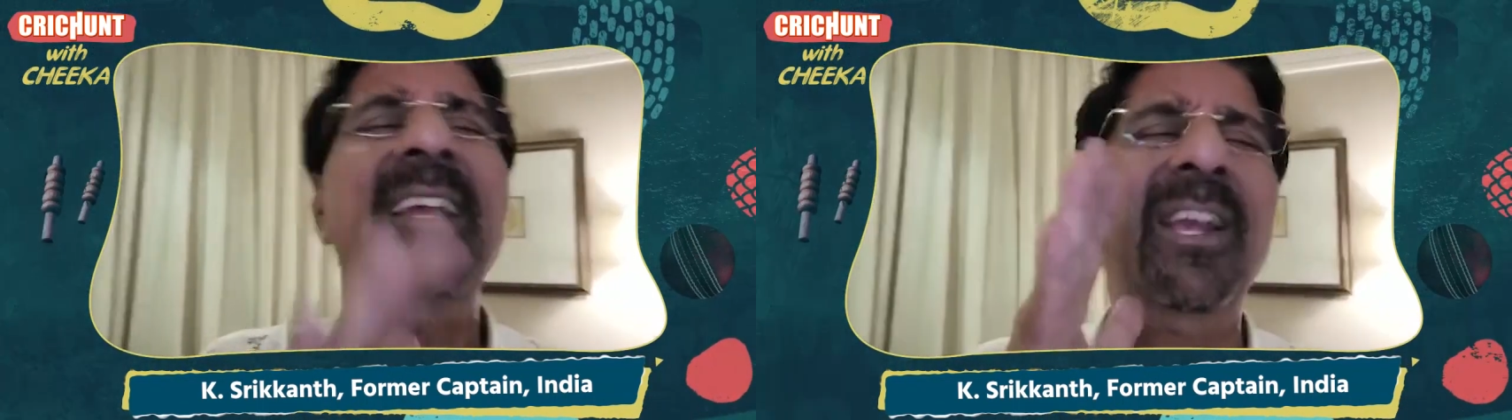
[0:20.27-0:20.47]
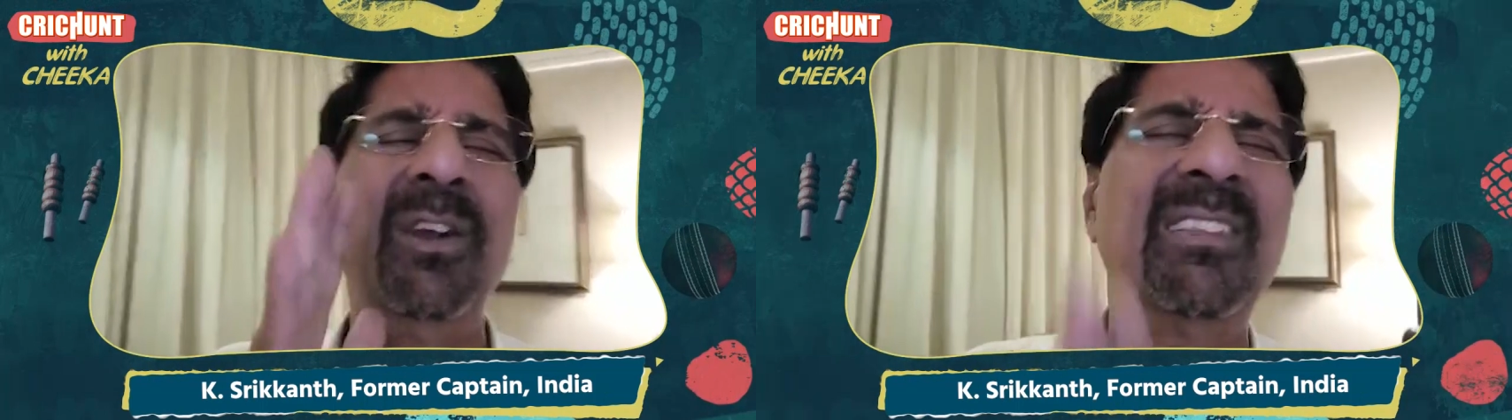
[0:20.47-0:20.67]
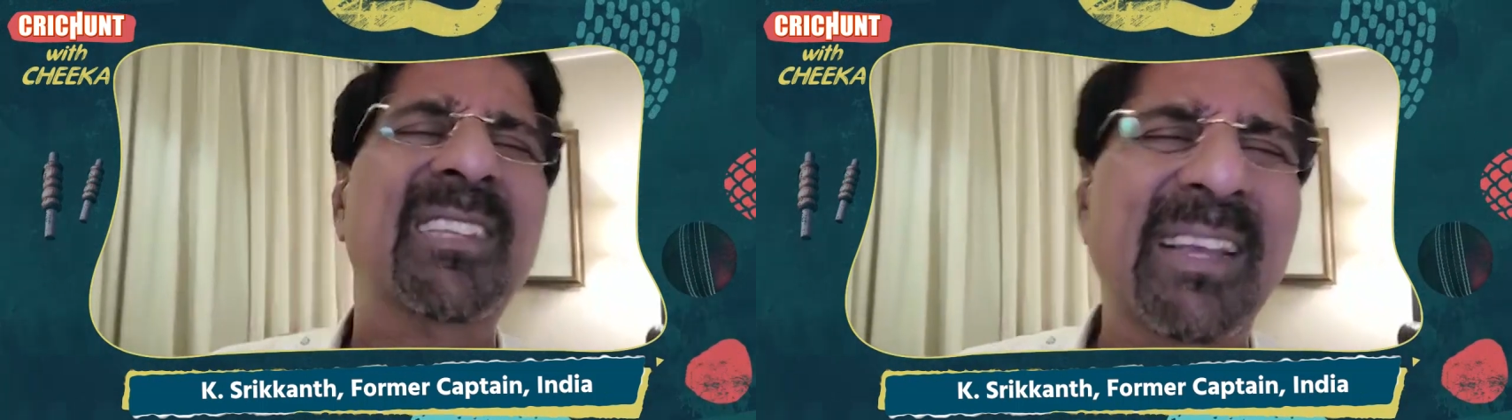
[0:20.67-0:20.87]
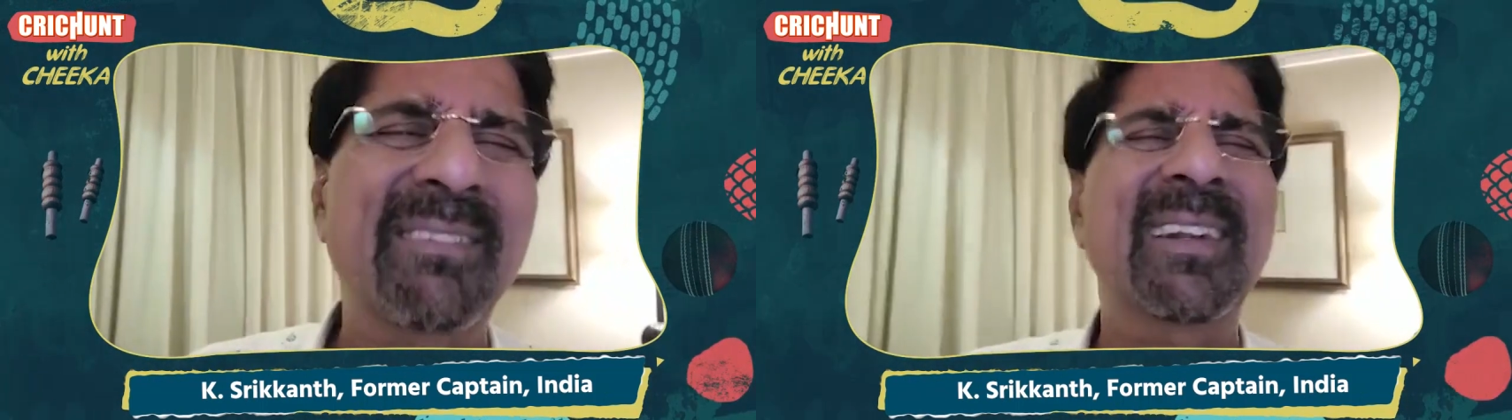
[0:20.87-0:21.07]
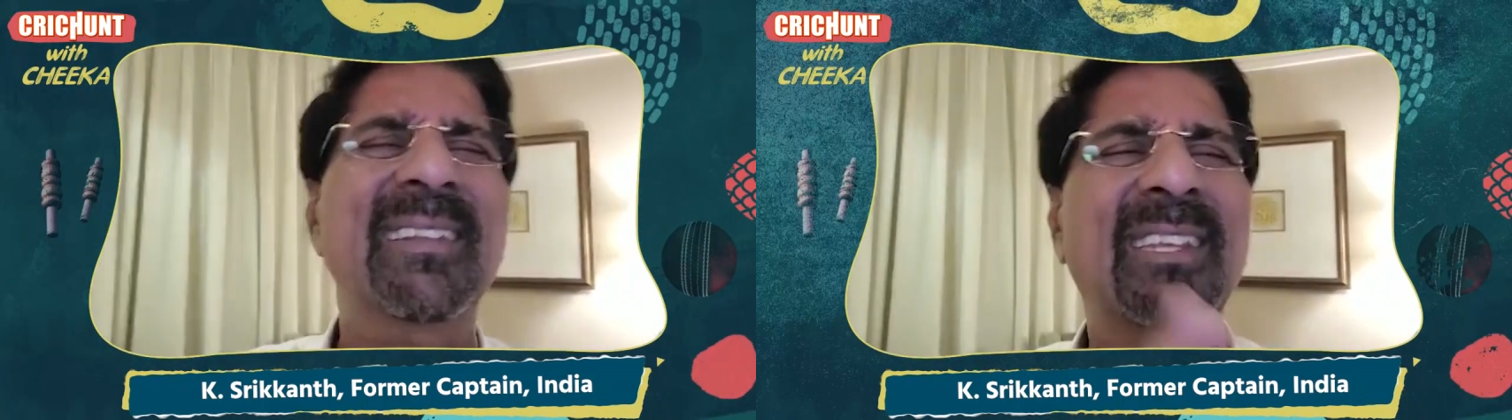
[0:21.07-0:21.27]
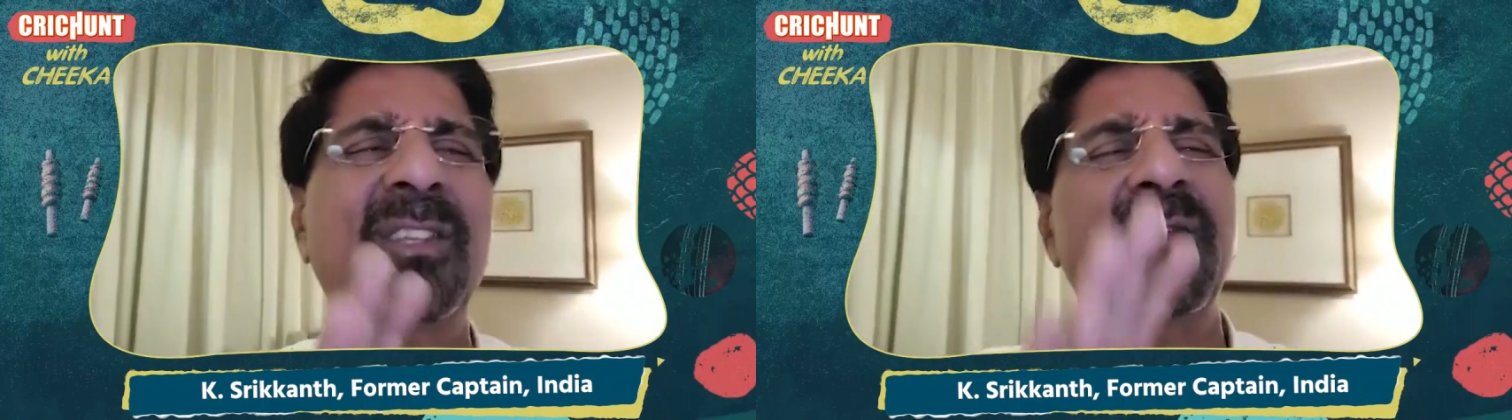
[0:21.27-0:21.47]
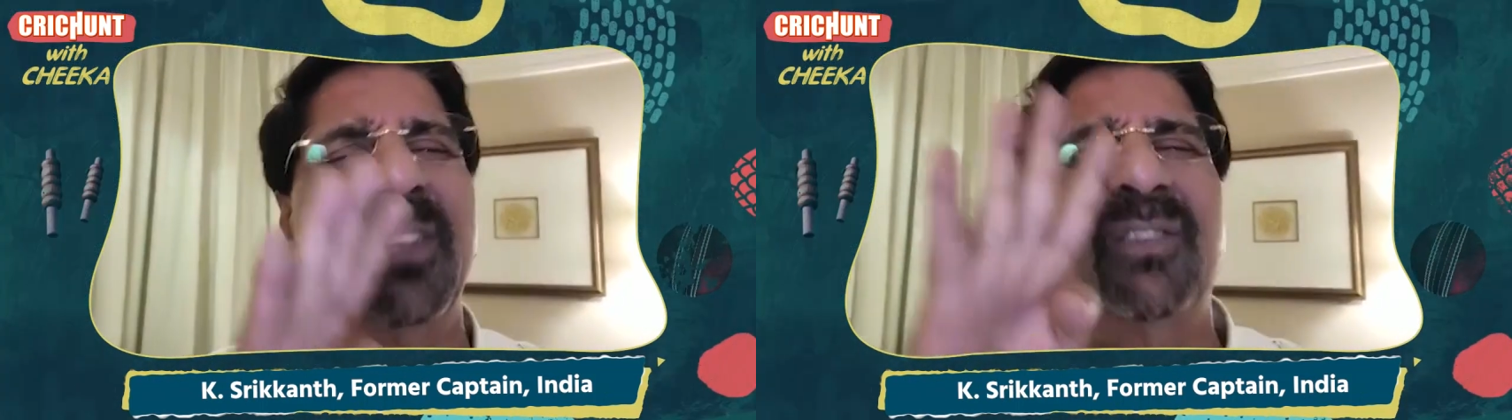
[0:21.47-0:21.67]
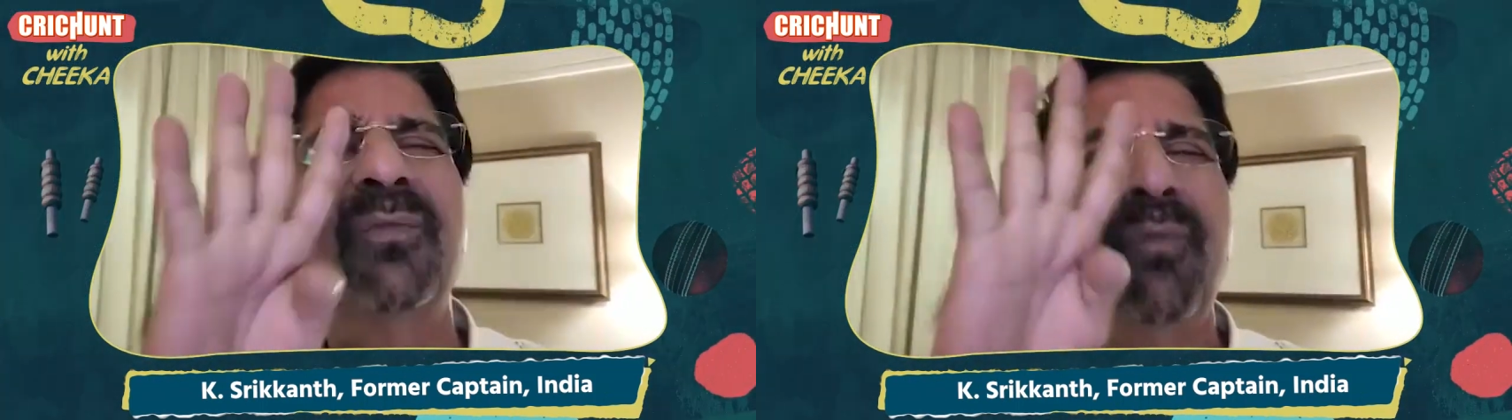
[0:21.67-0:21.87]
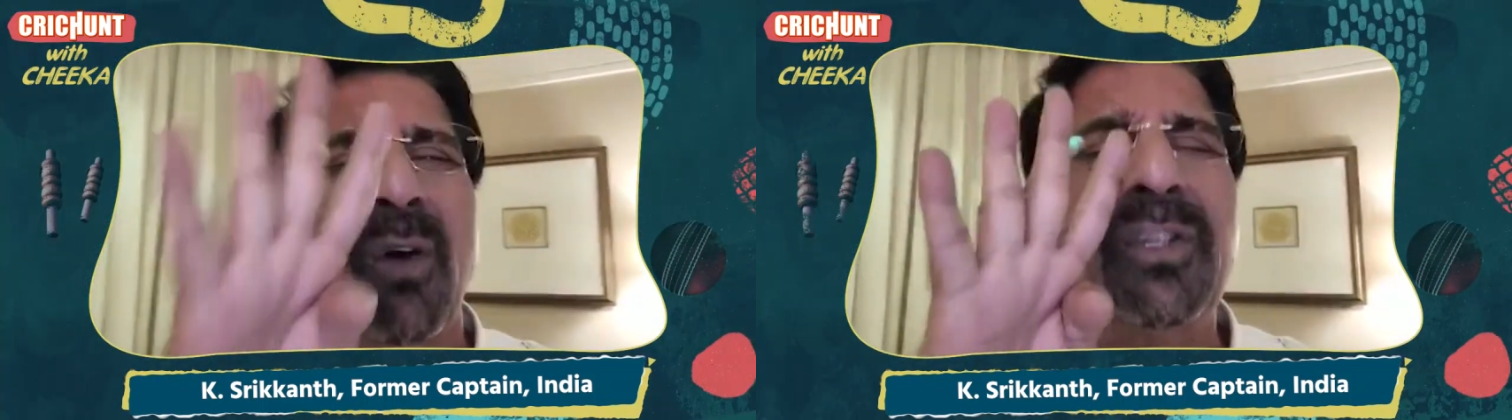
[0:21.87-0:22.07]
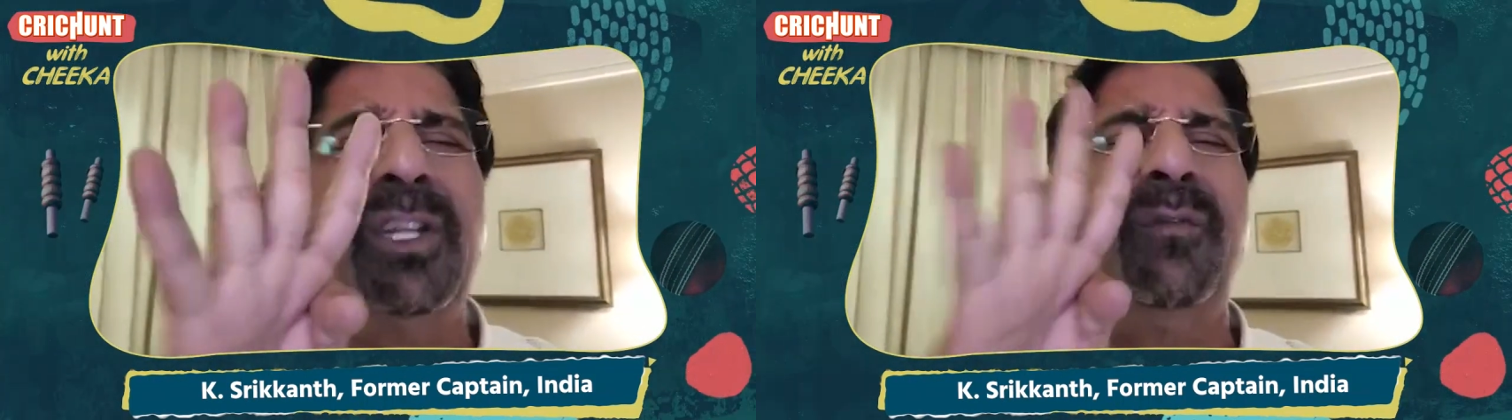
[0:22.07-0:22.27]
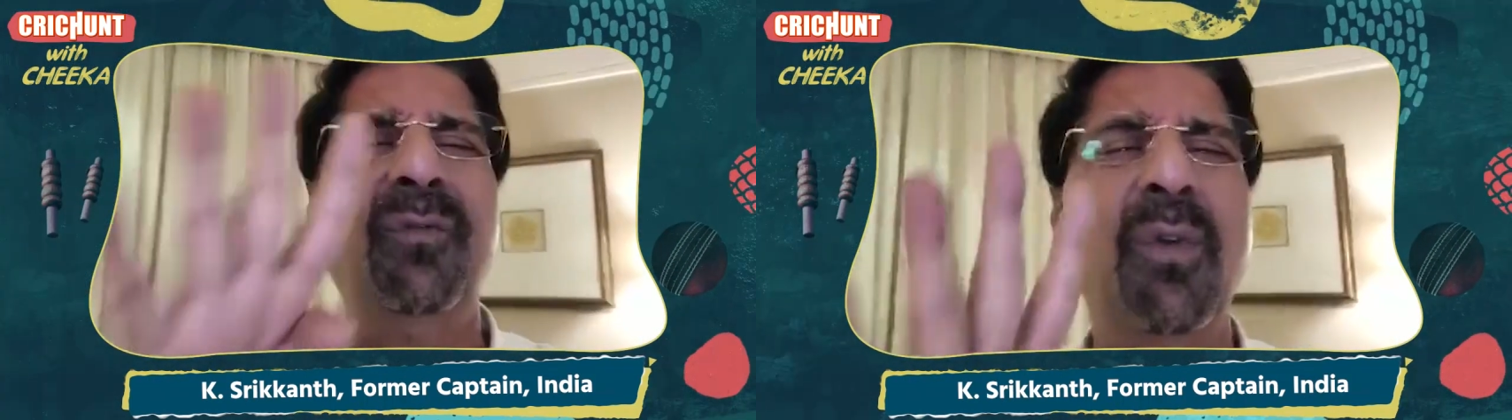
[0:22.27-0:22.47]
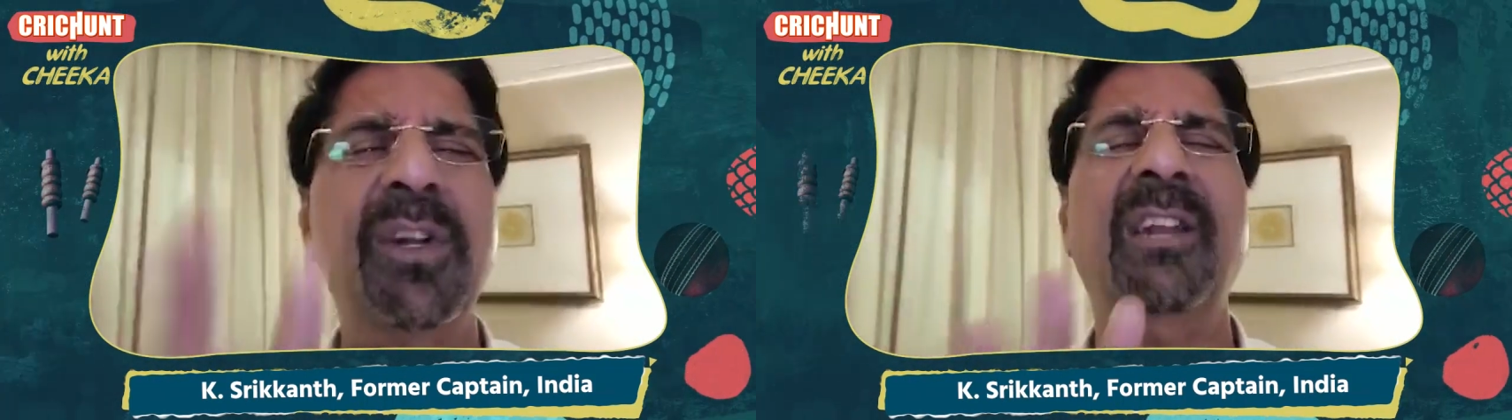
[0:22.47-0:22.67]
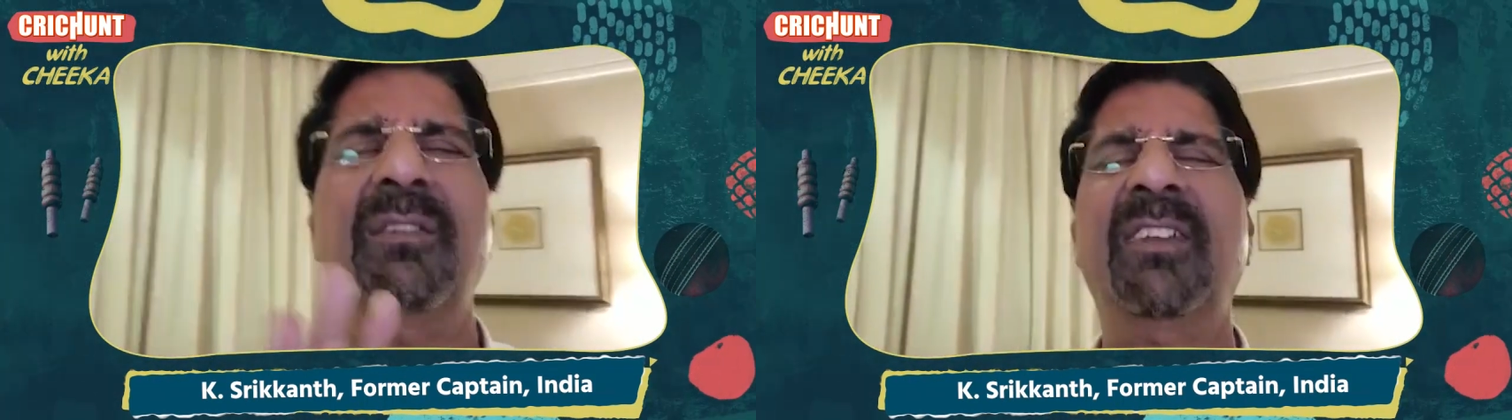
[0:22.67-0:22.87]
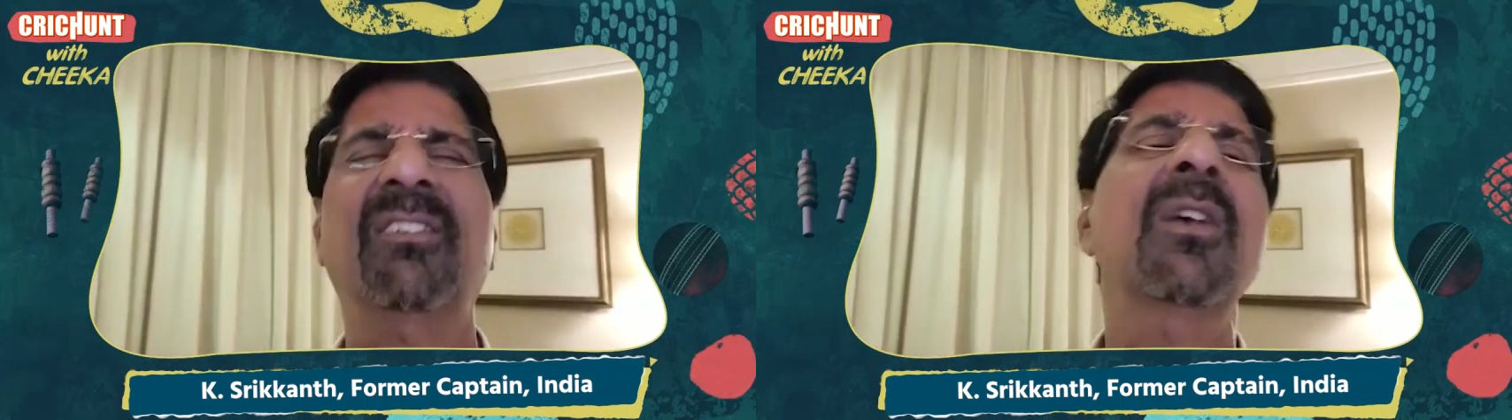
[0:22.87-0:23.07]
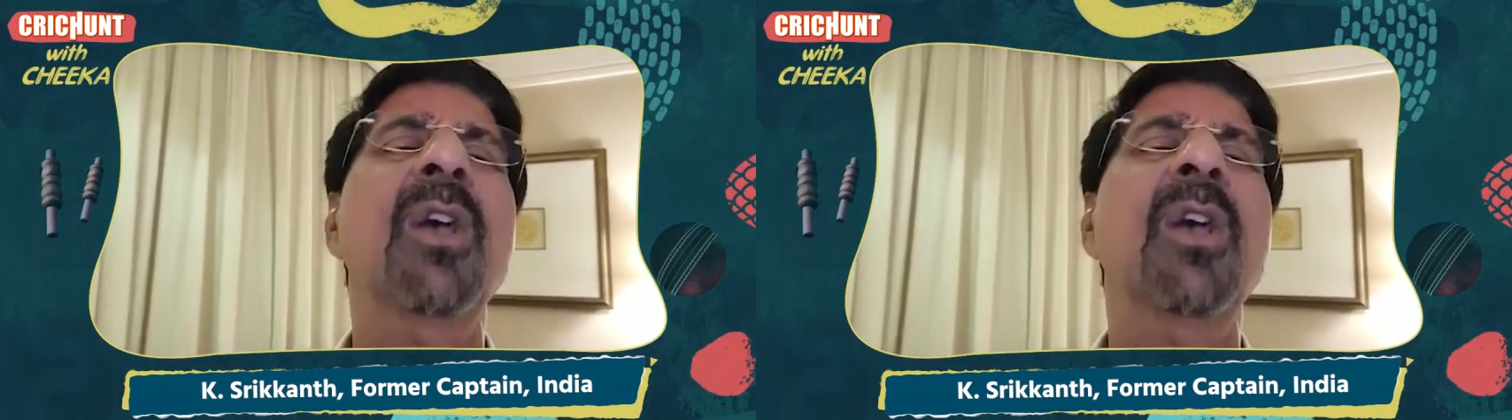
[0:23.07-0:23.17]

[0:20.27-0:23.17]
He got 76 of just 44 deliveries.